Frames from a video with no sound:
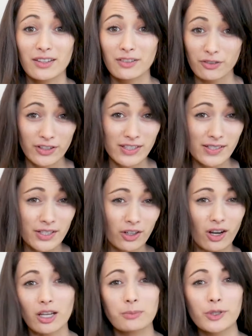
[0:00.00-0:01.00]
Fixing
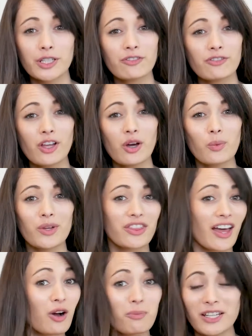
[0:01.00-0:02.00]
your onboarding flow
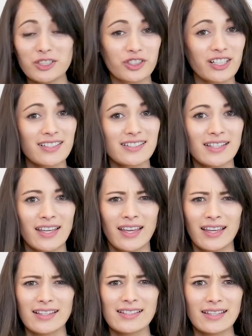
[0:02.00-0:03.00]
without metrics
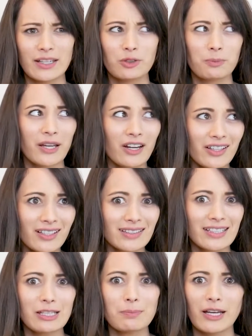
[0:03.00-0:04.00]
is like repairing a
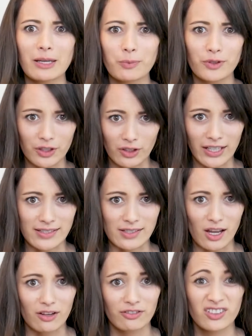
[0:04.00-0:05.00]
leaky pipe with the
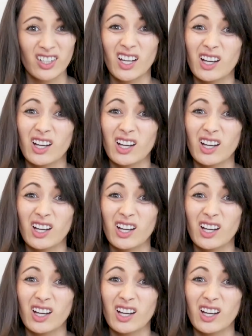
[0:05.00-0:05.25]
lights off.